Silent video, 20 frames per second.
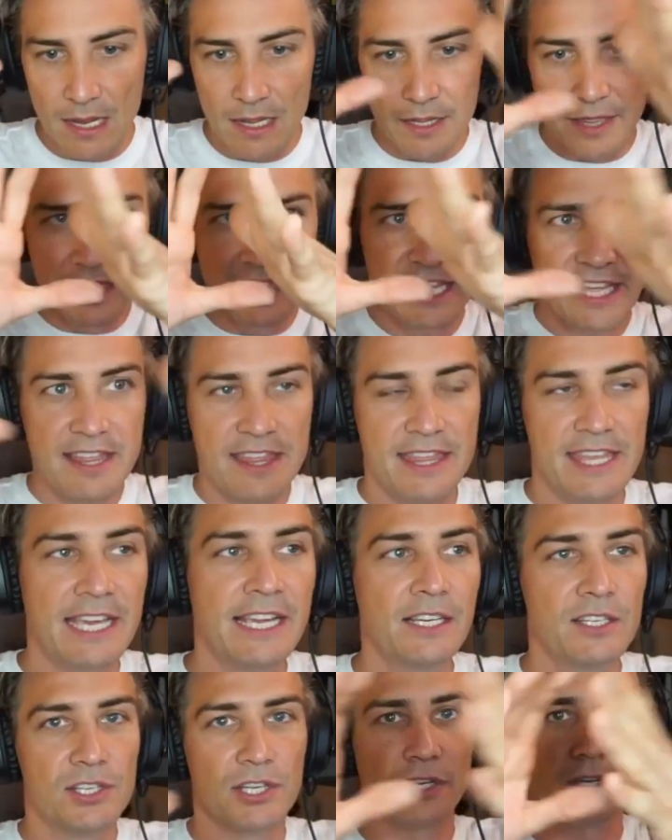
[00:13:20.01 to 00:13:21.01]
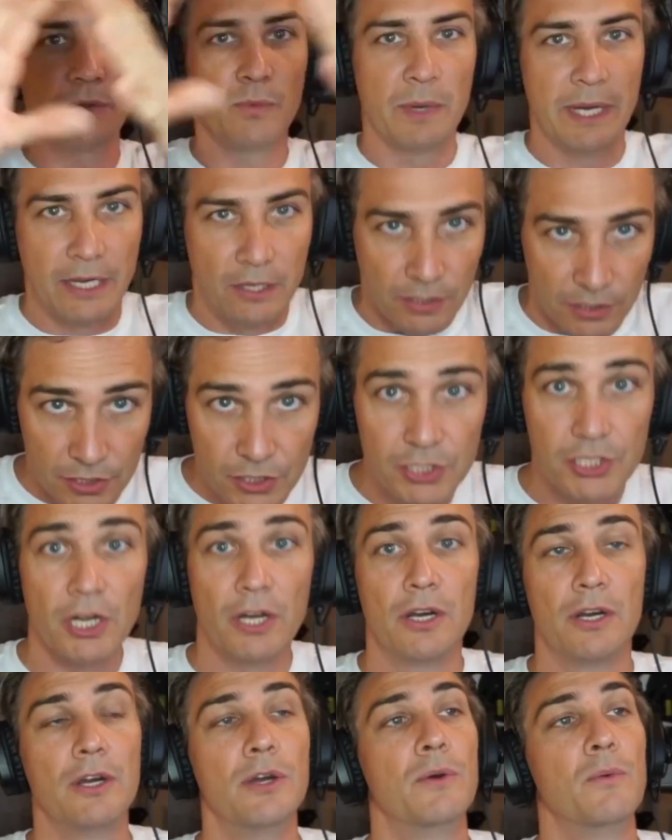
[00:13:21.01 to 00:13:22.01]
the things that we could
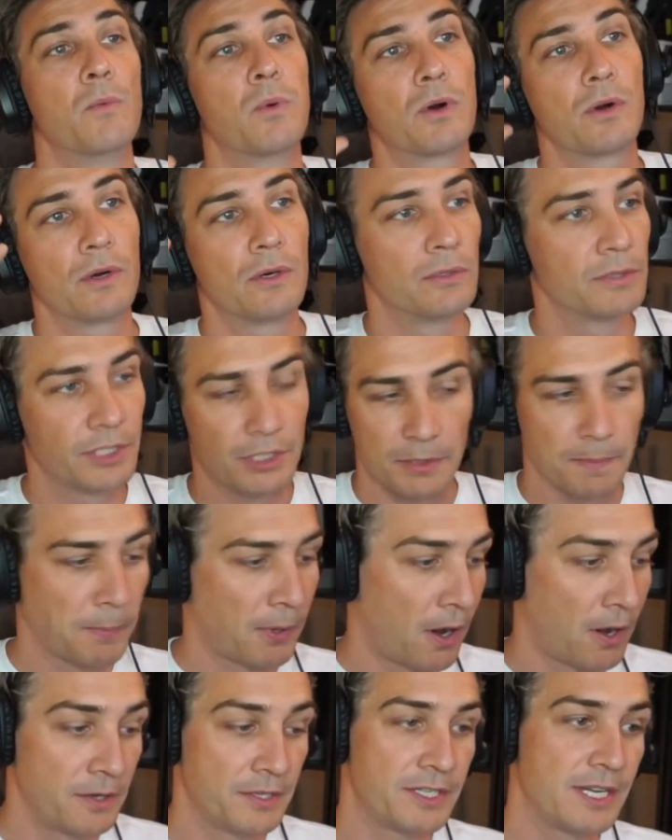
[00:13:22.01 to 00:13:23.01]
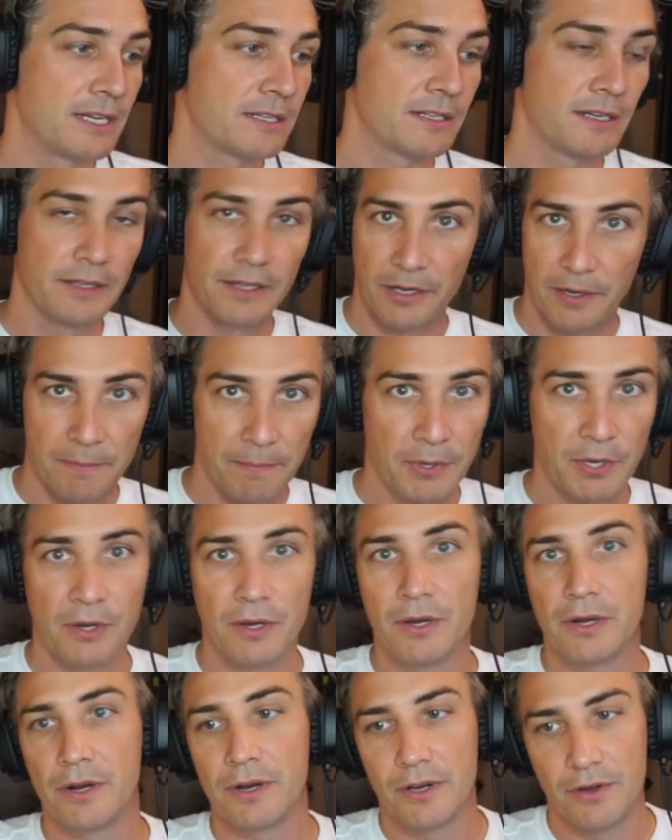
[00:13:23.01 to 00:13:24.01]
do were all just processed on the
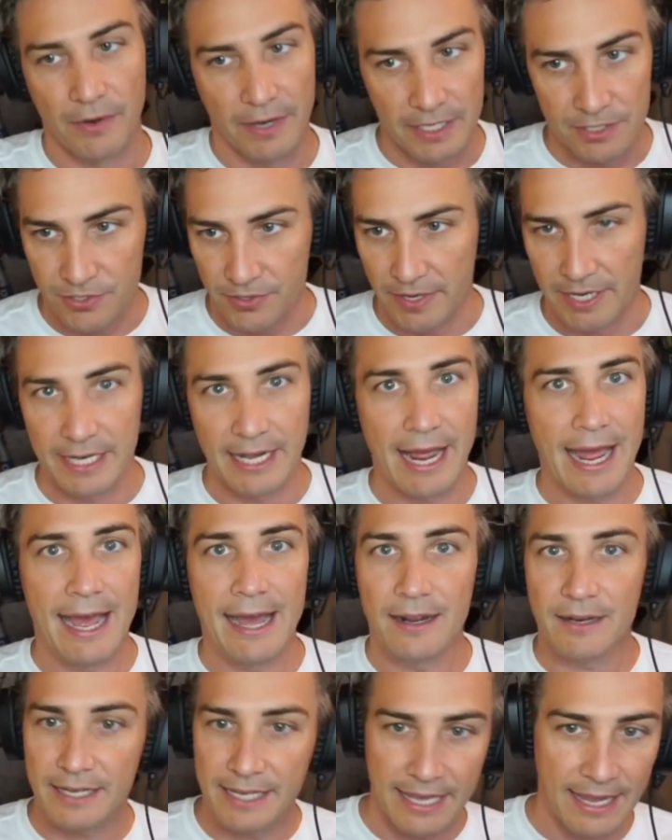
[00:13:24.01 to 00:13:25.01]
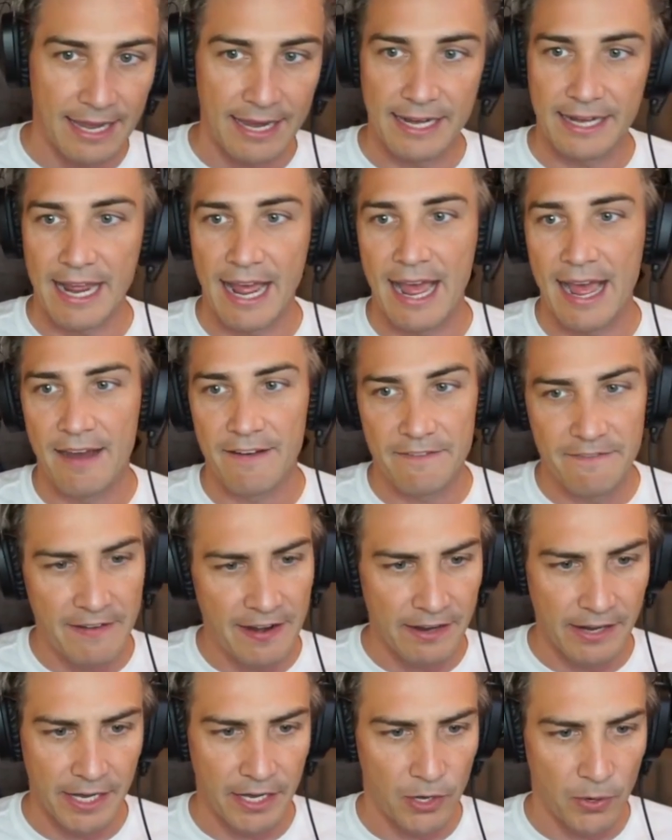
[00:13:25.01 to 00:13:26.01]
computer, green screened out, keyed out
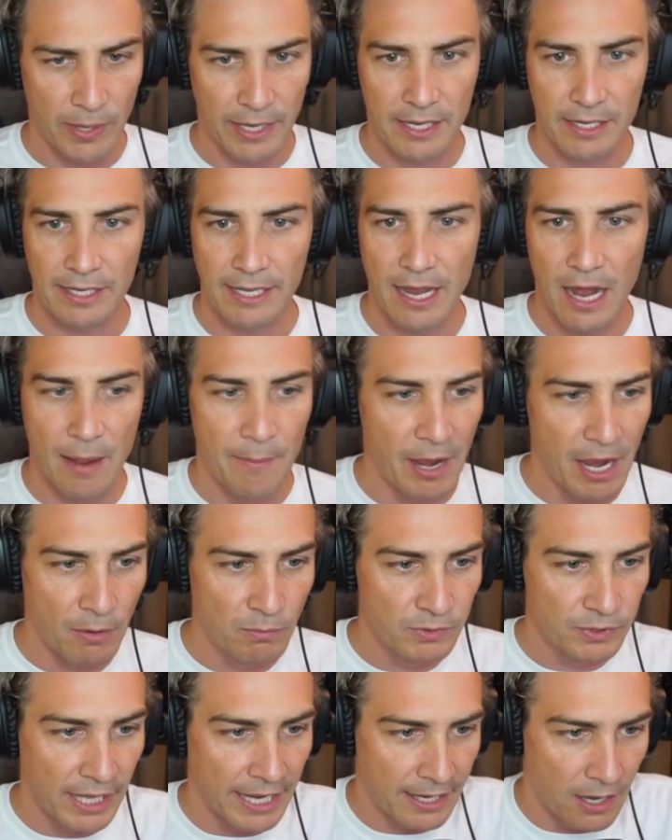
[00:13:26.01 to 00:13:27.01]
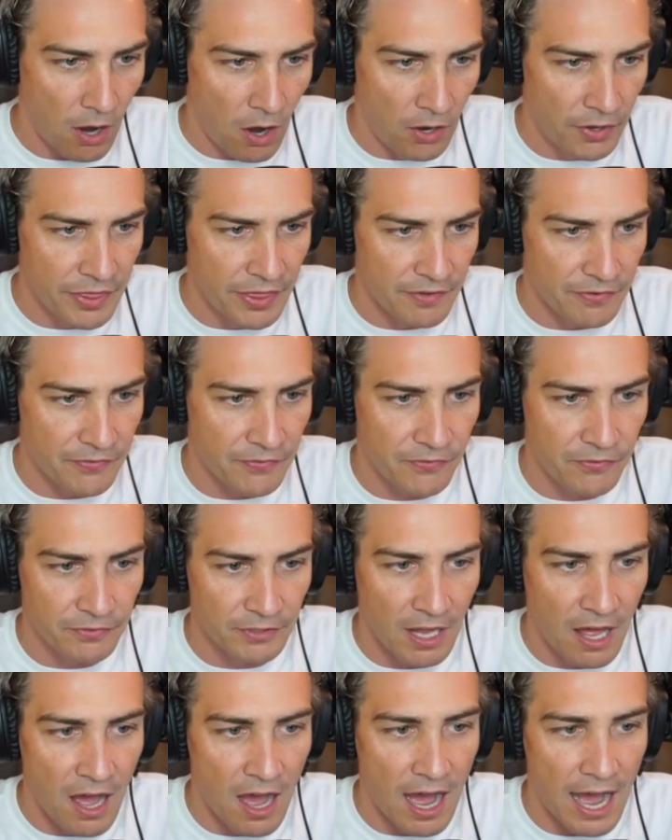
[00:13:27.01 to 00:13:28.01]
very quickly. I mean, like on the
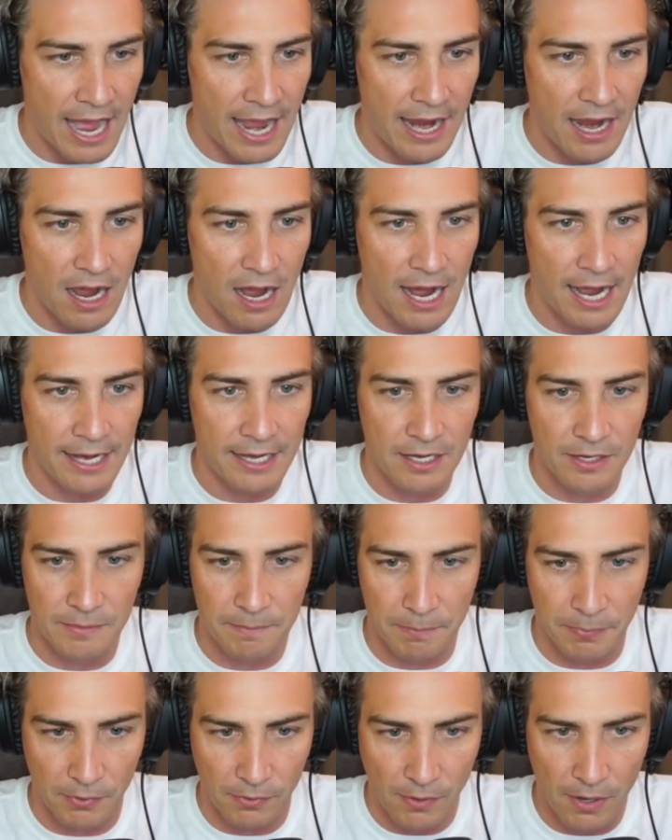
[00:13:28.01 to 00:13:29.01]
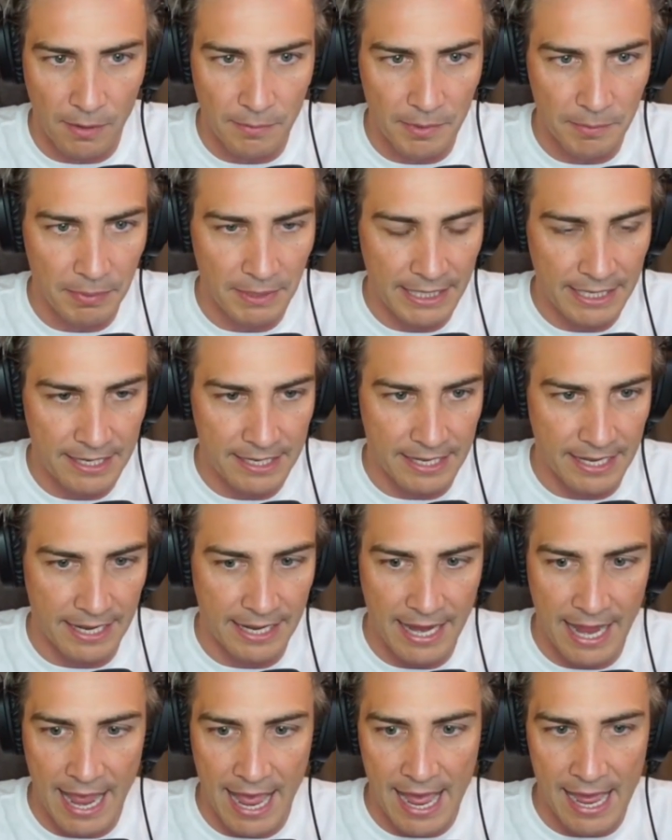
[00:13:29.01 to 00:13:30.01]
fly, I can probably
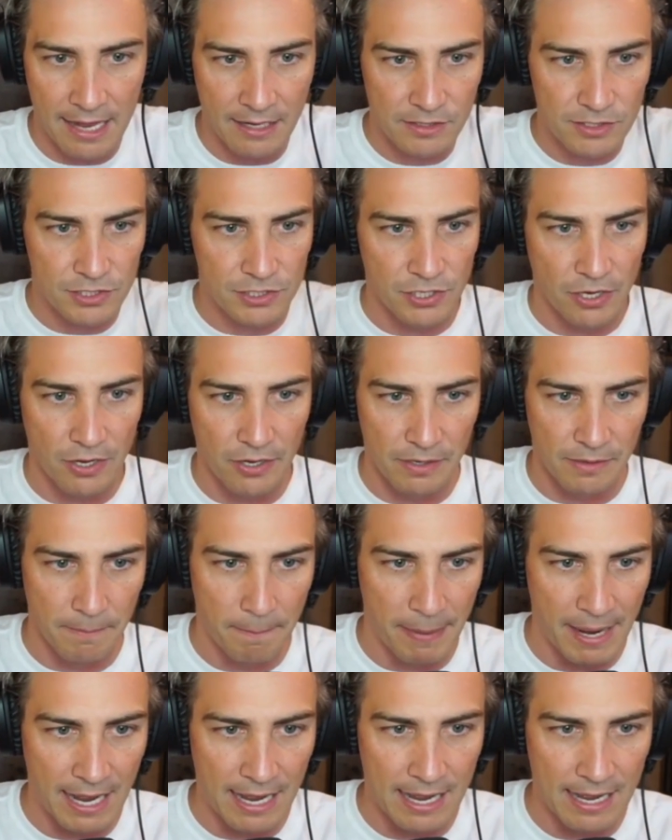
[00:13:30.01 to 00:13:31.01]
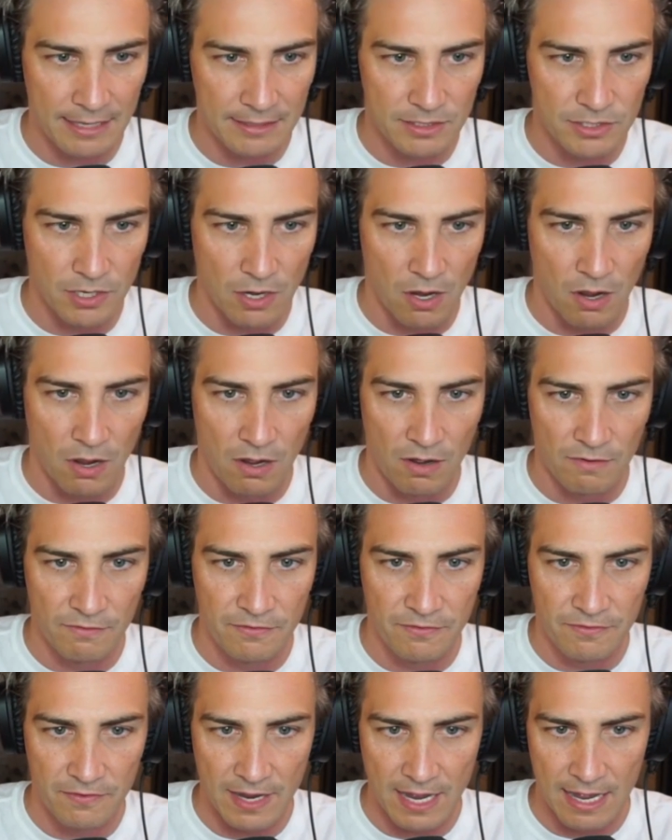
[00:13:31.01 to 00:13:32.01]
key out certain parts
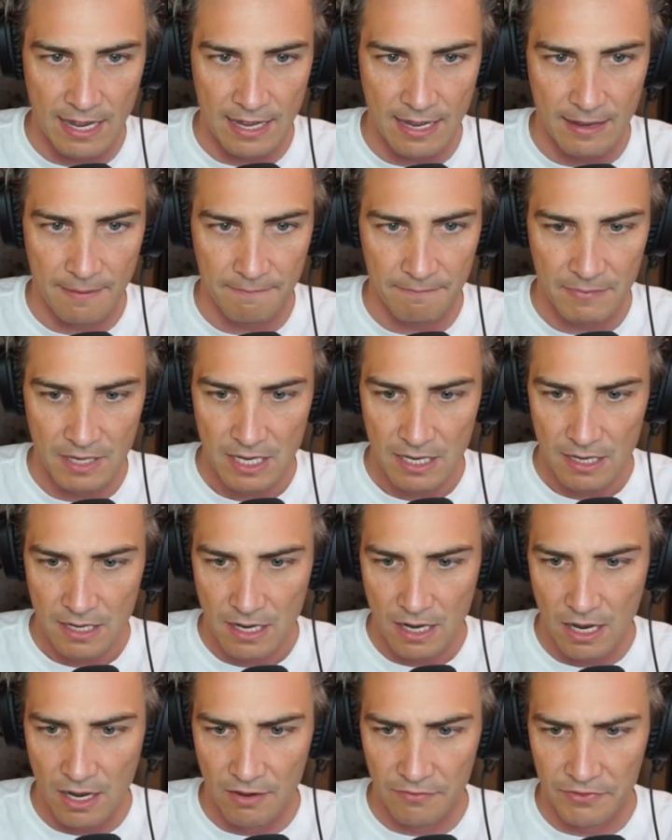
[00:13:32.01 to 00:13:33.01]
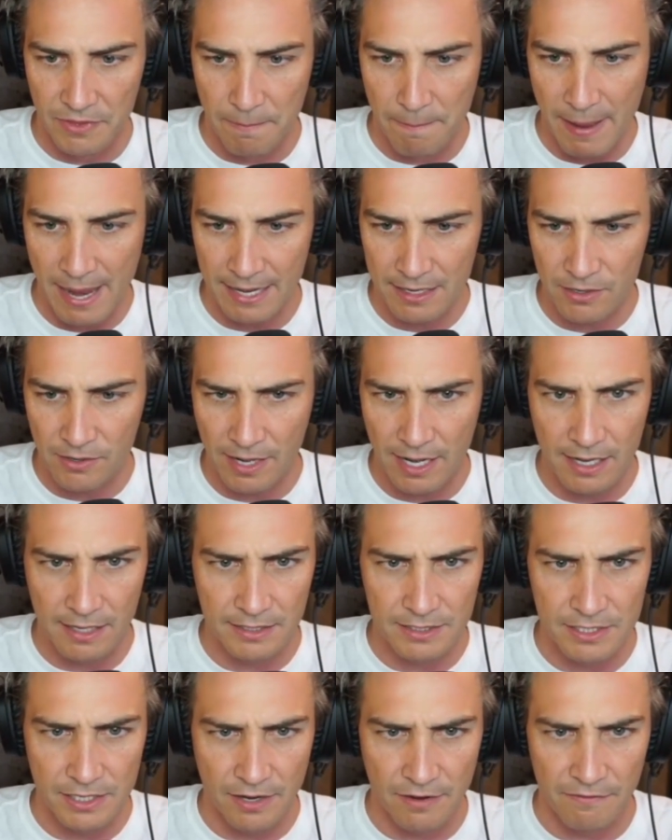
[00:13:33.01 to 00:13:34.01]
of the
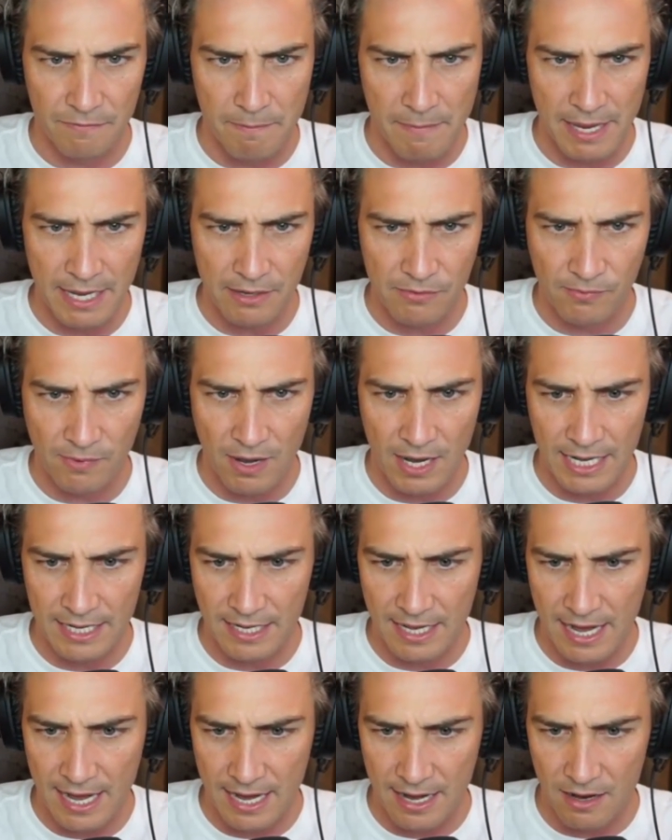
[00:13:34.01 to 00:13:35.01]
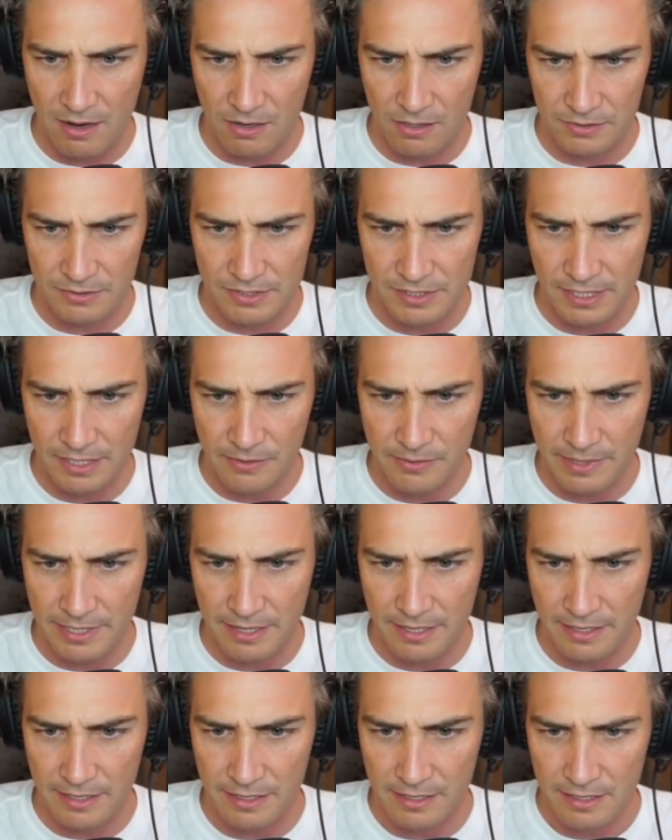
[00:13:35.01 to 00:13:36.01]
background of me right now. I'll see
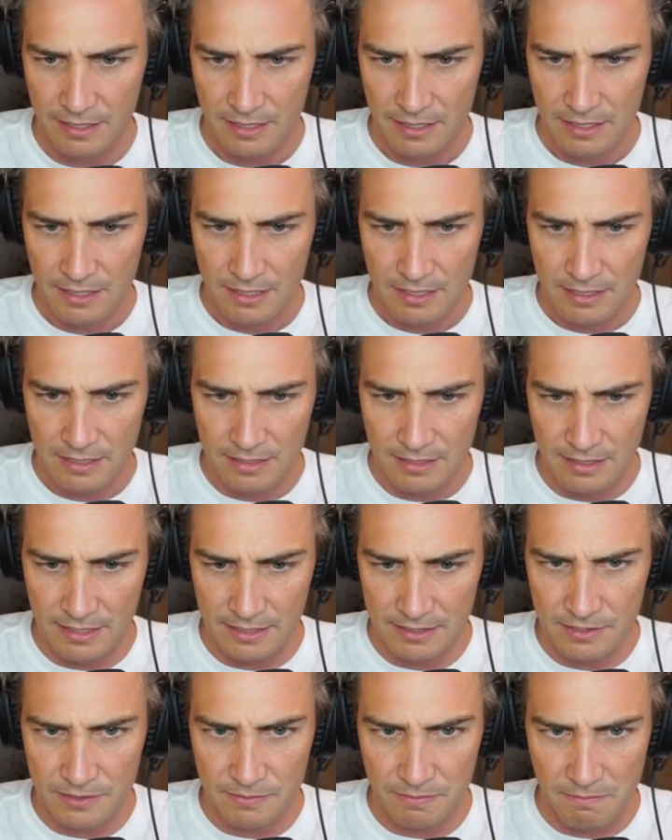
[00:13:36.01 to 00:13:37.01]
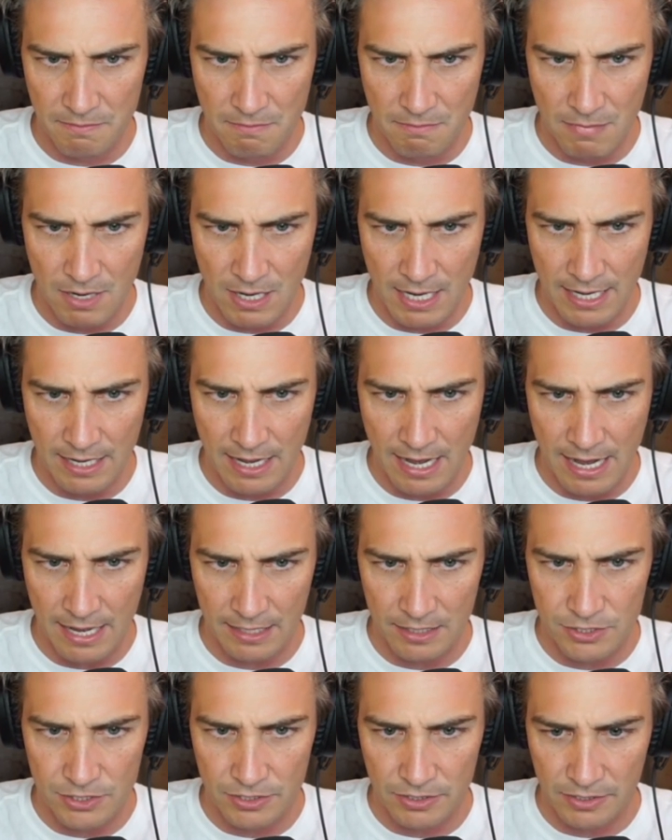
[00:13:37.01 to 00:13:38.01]
whether this might
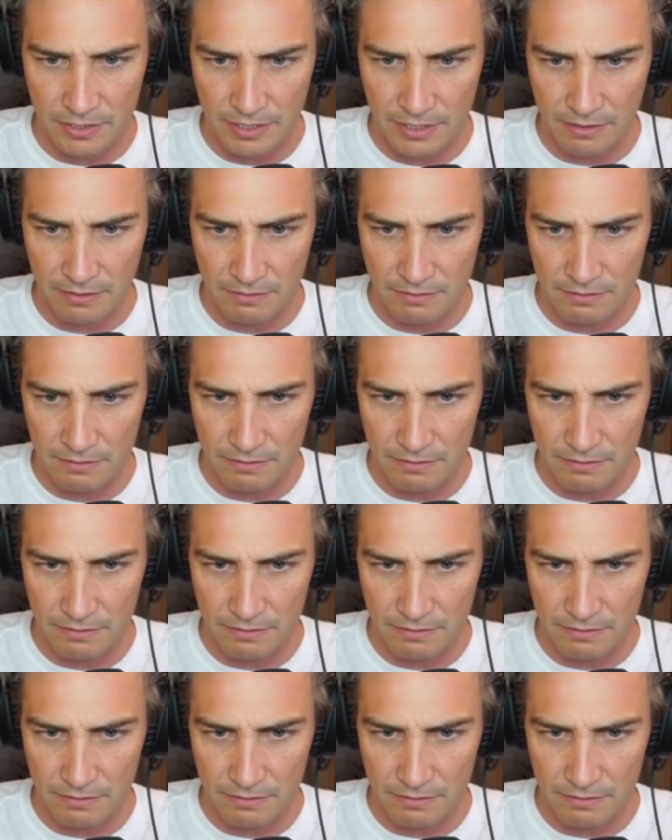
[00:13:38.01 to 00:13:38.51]
actually